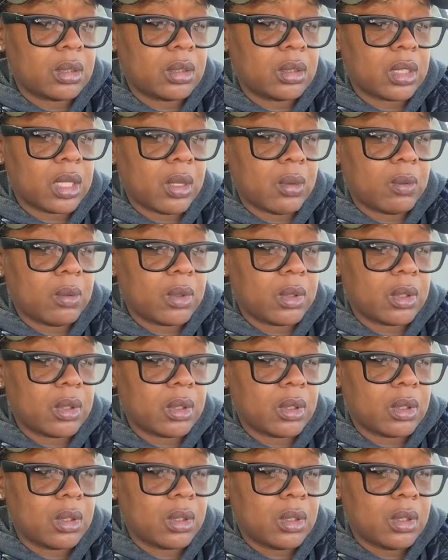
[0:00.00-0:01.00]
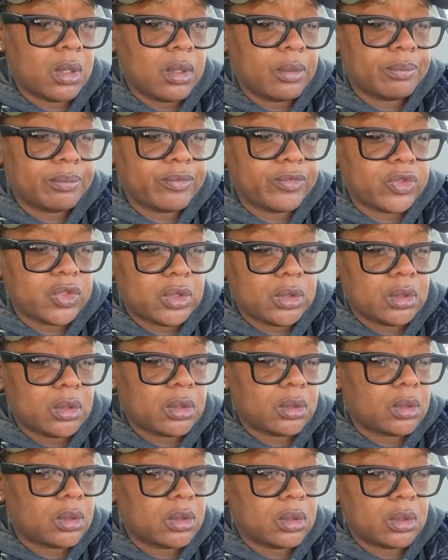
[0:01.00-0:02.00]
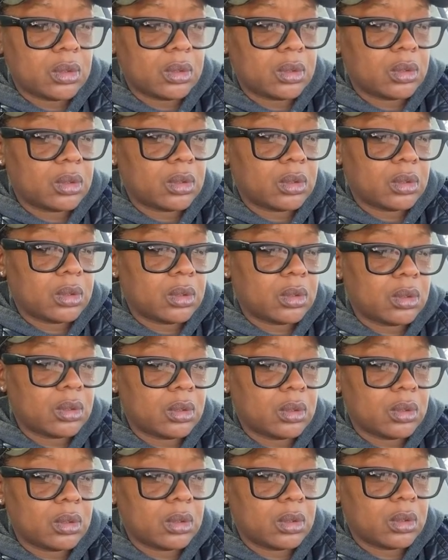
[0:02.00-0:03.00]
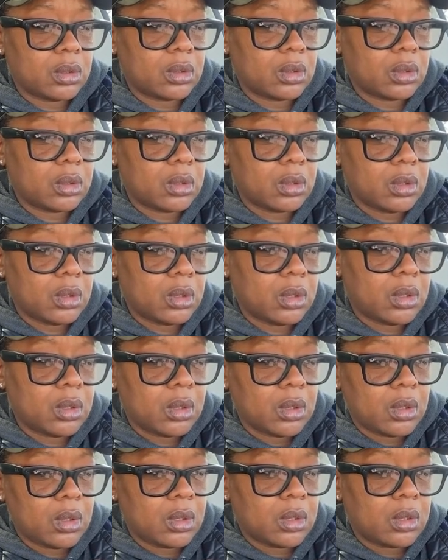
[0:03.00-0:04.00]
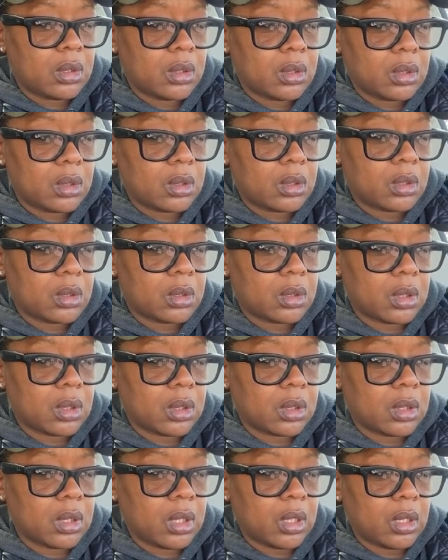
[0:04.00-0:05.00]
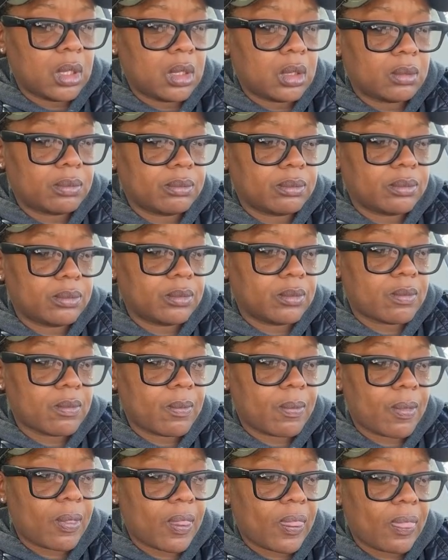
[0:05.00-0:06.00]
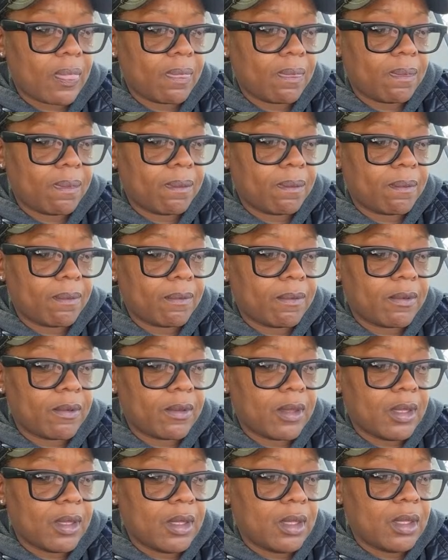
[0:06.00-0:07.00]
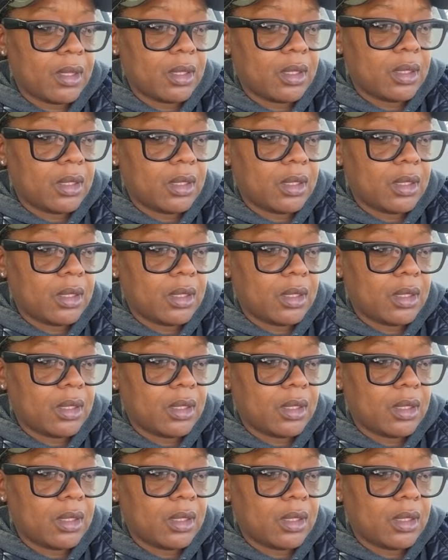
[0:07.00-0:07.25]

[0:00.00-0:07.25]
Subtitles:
(silence)